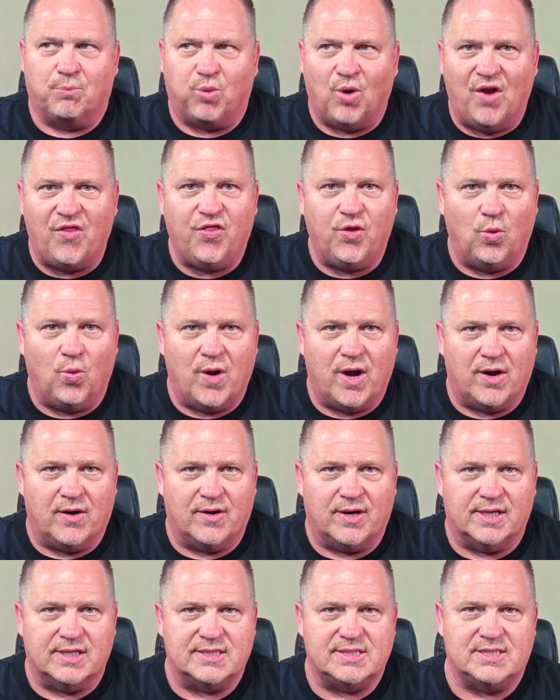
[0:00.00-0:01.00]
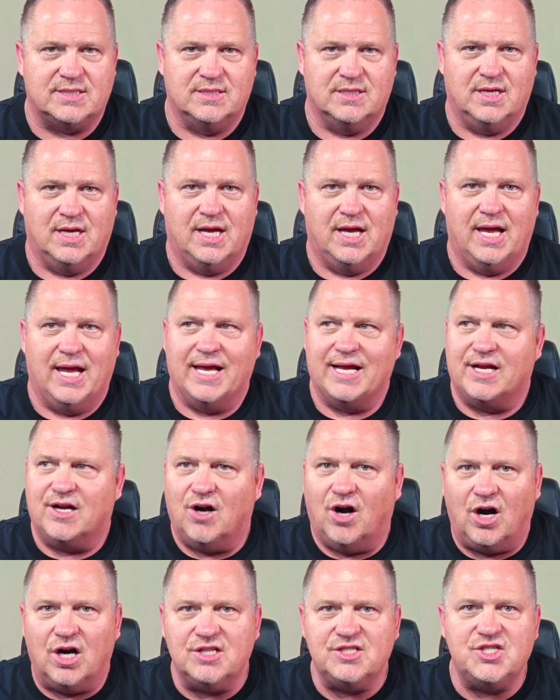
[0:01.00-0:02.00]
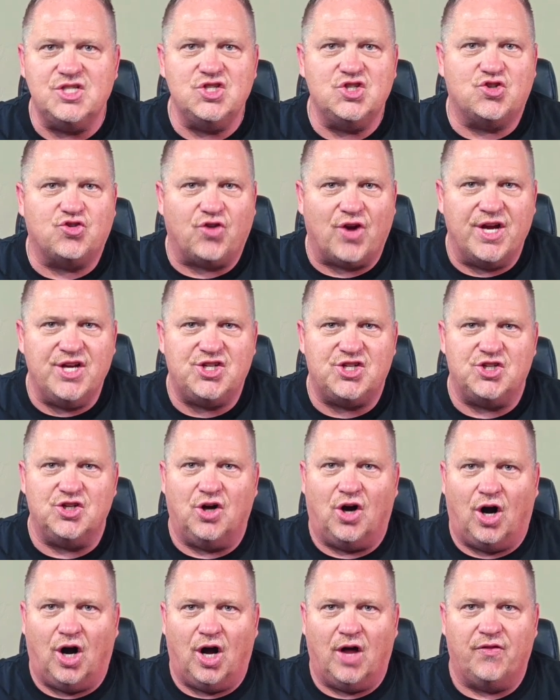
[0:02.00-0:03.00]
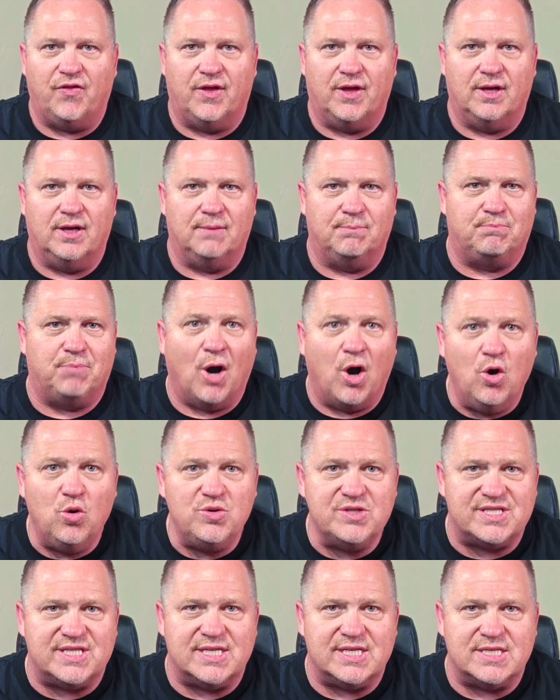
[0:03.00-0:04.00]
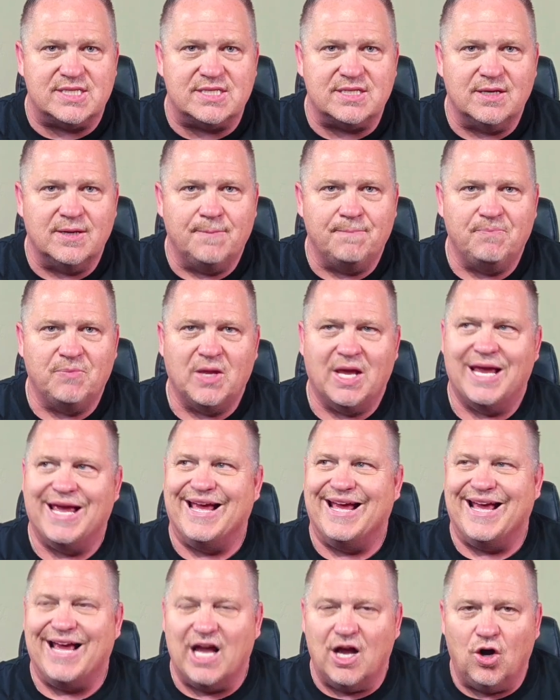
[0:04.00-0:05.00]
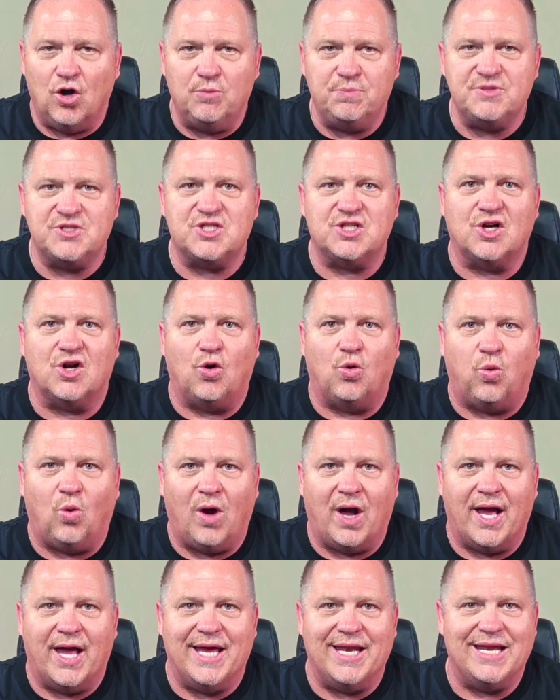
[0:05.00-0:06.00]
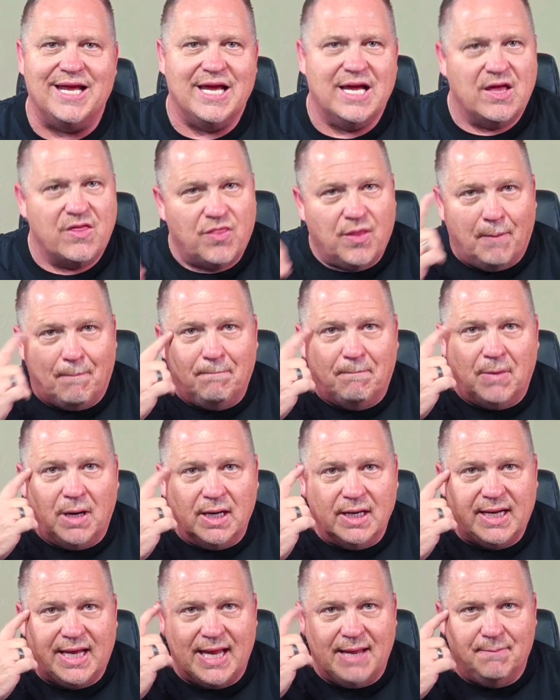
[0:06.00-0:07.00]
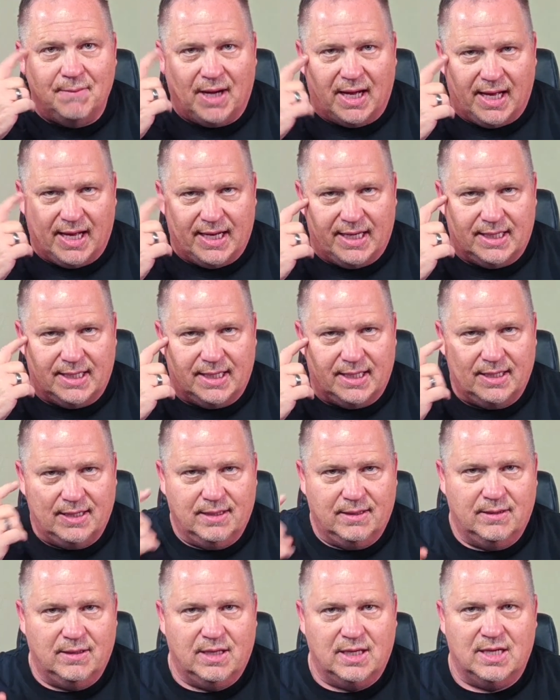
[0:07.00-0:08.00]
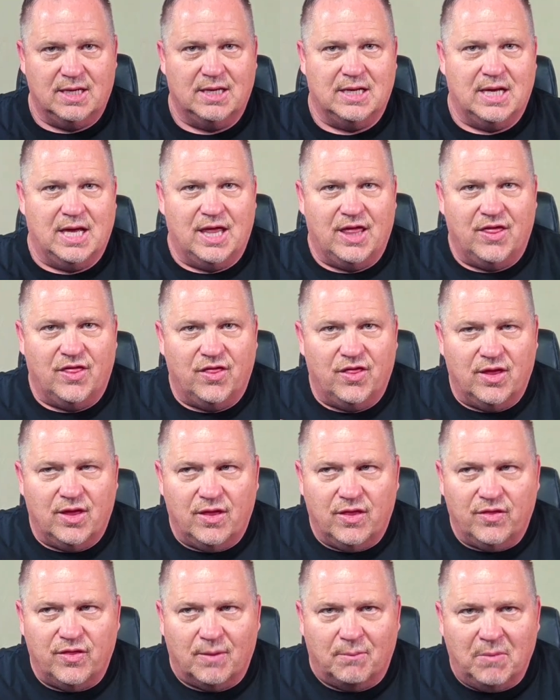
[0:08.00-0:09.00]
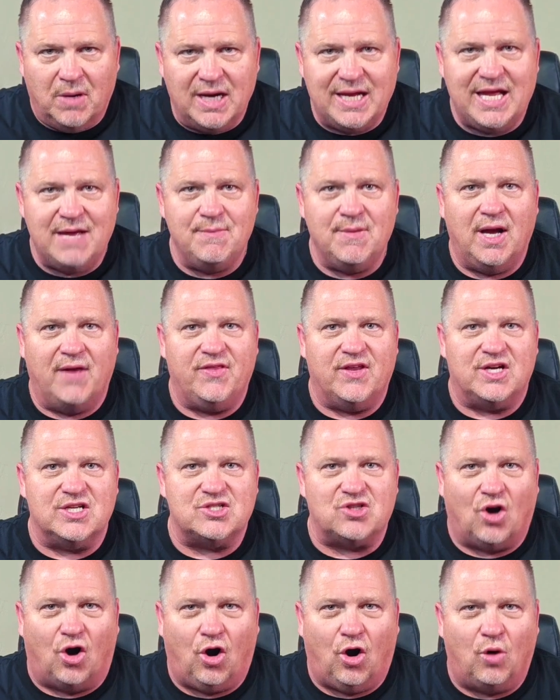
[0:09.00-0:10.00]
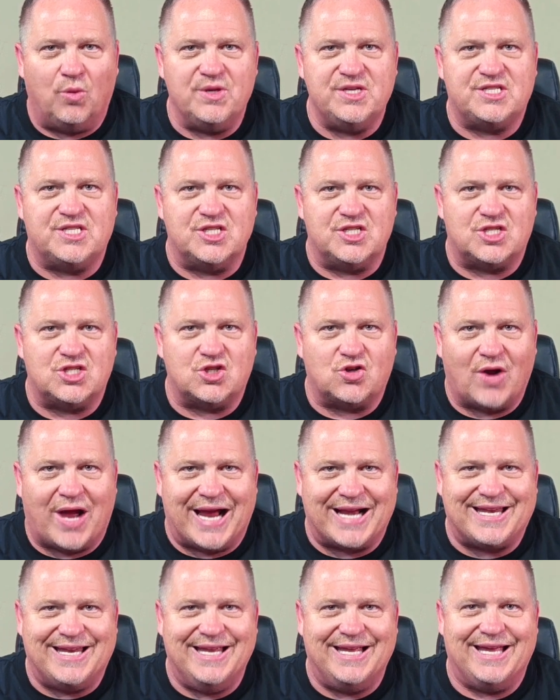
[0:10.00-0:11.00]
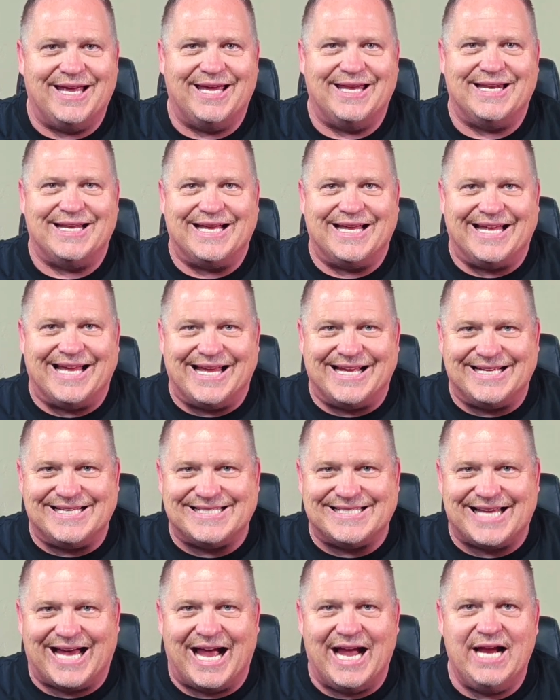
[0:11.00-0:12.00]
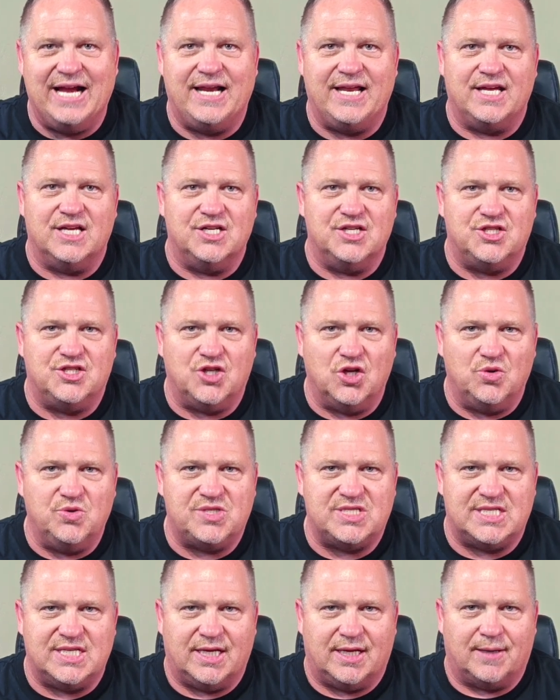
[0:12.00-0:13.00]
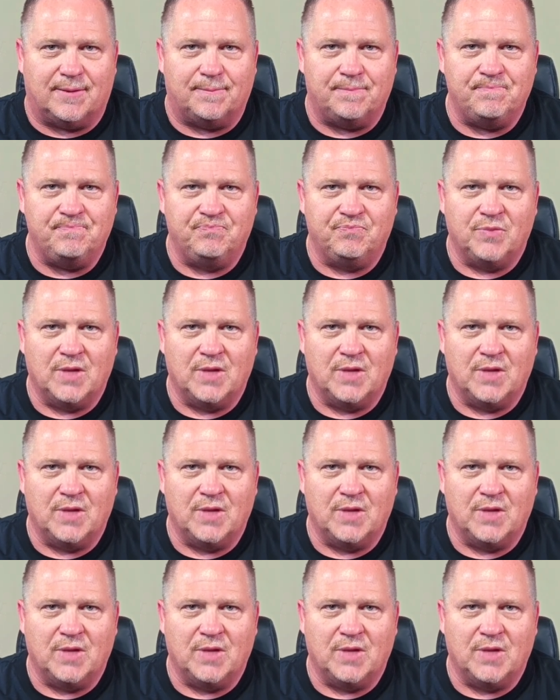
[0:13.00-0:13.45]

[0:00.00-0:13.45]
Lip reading: breath awareness, and concentration on the poses helps to quiet the monkey mind. The monkey mind that is always distracting and anxiety-inducing.